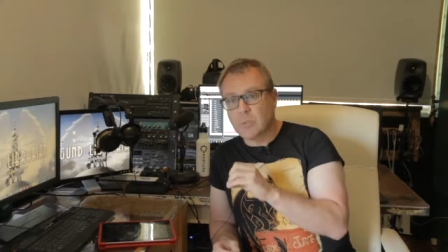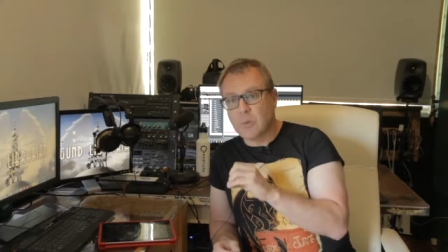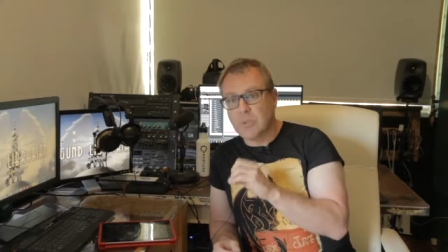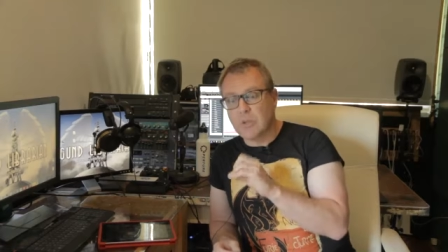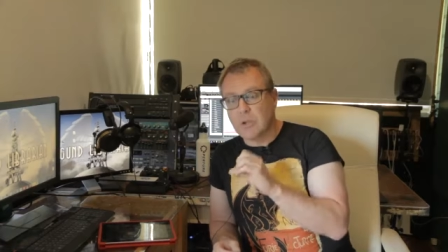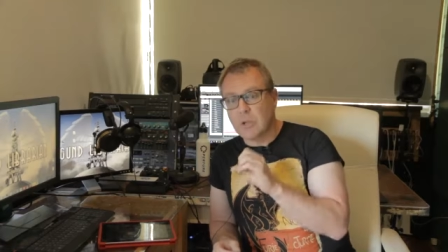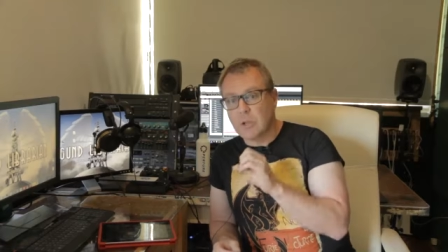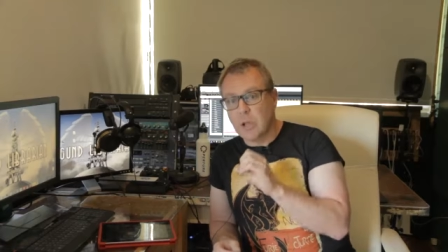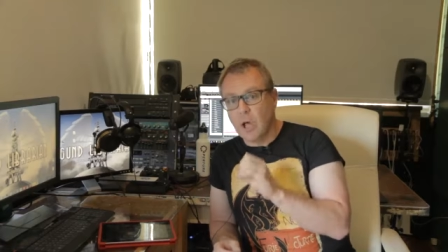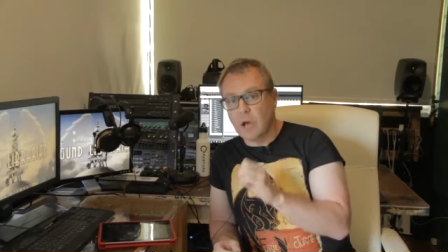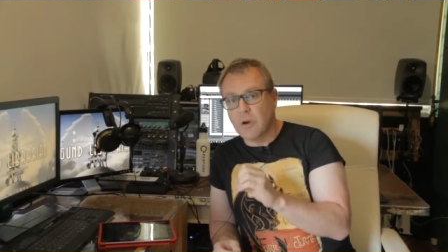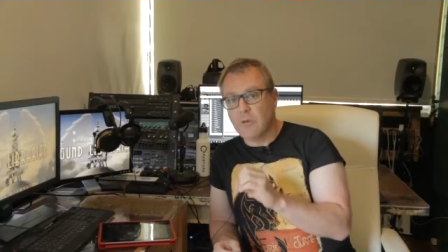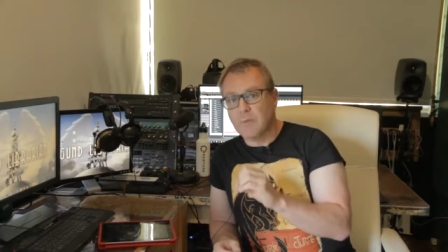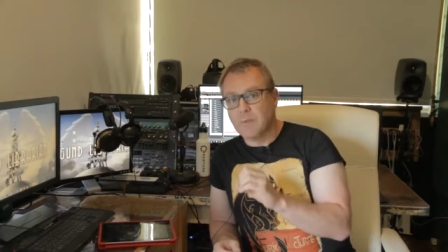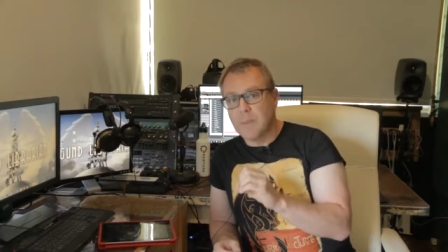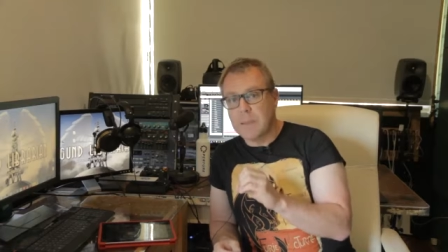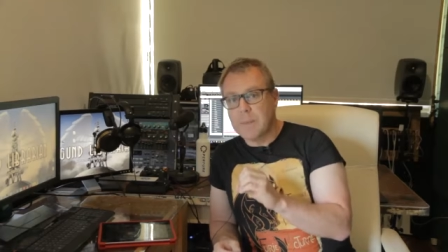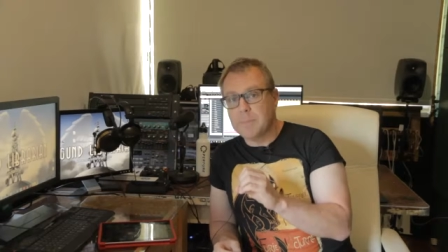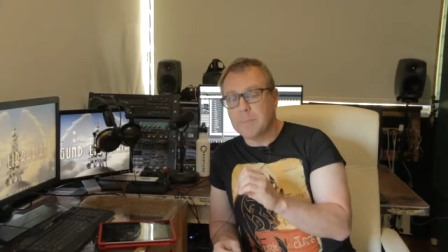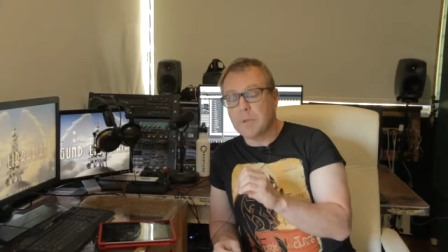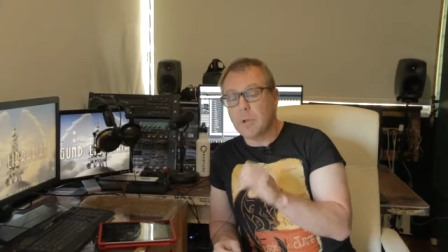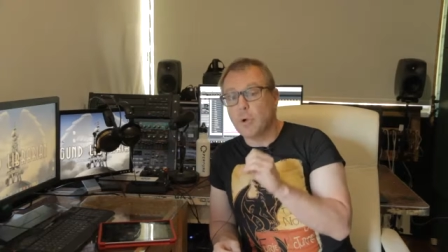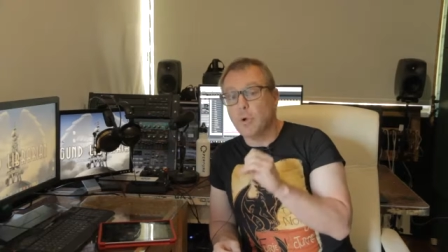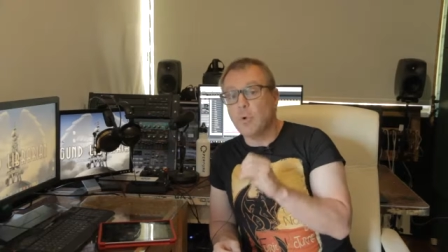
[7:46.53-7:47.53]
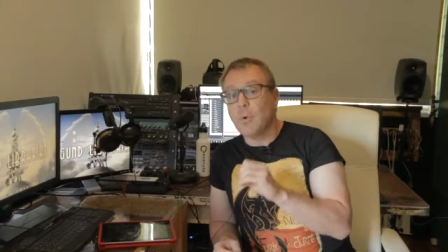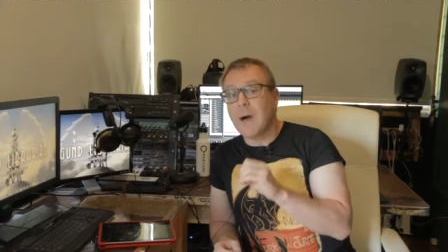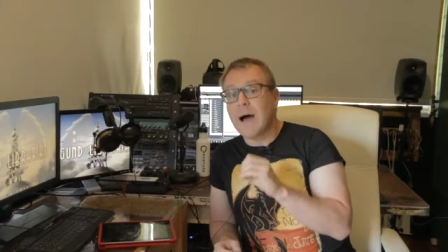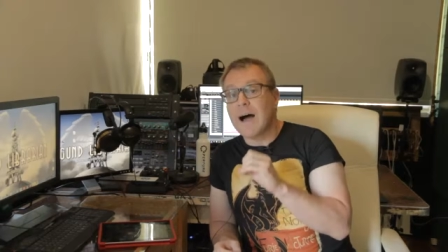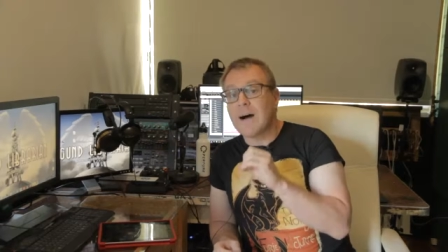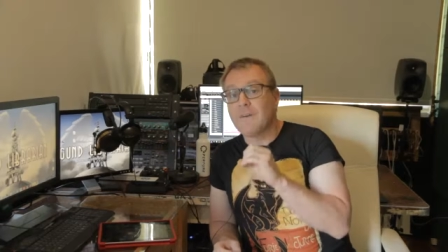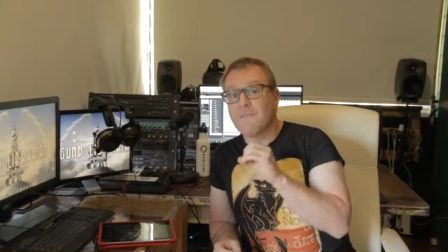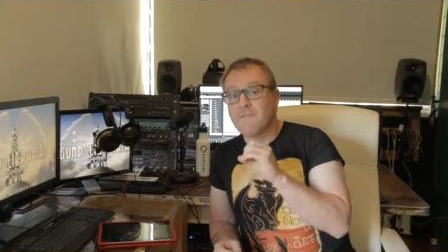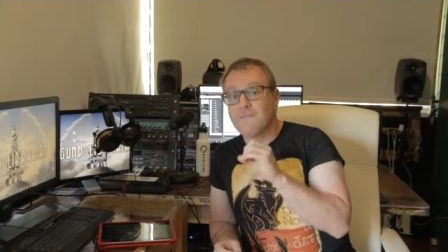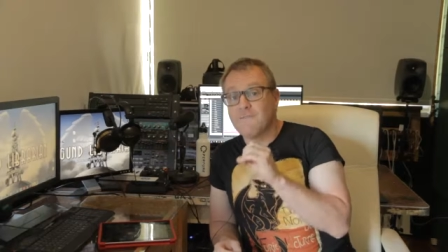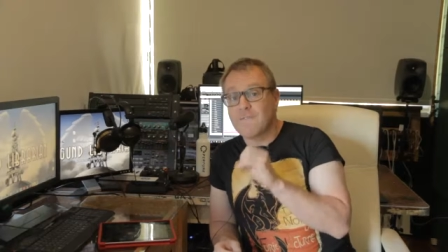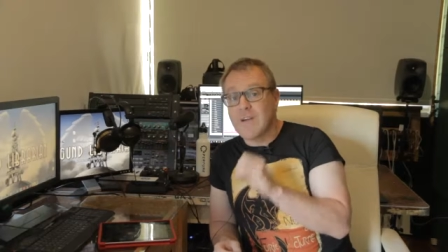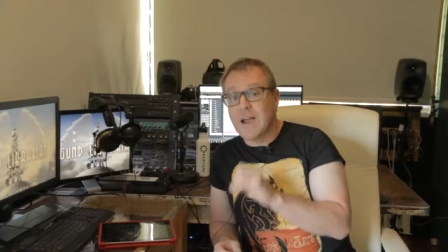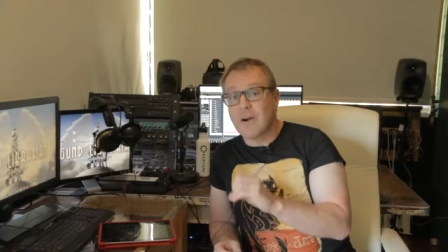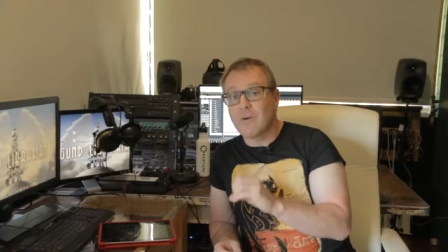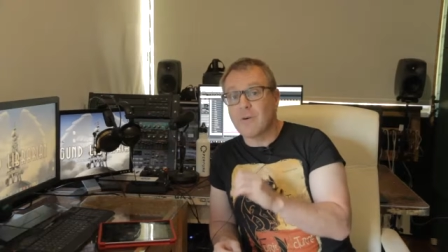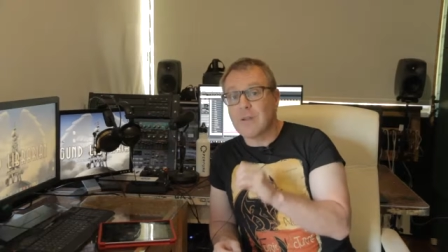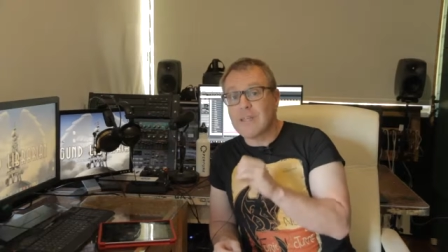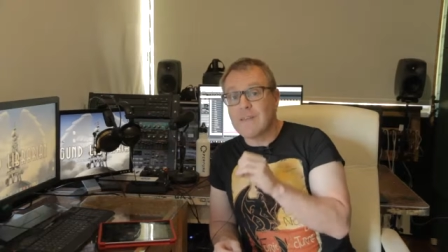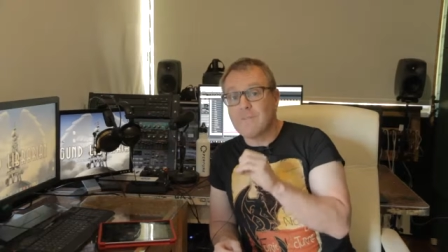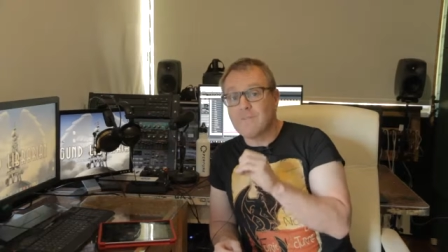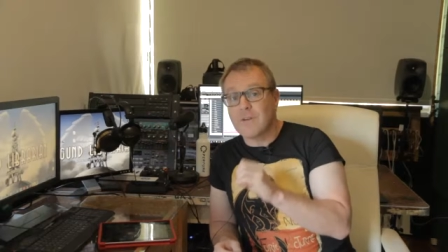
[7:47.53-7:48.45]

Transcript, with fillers: with a lot of people who are very,